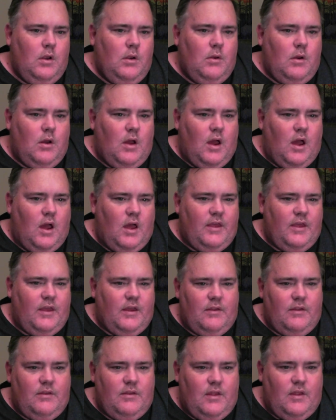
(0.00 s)
I think
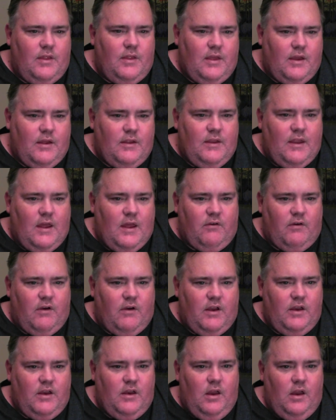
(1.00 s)
I
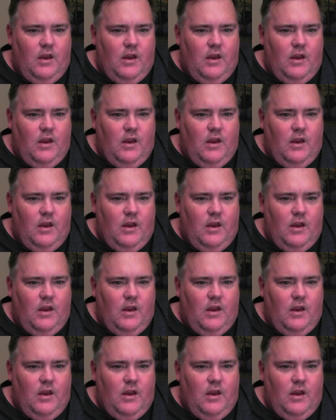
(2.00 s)
downgraded.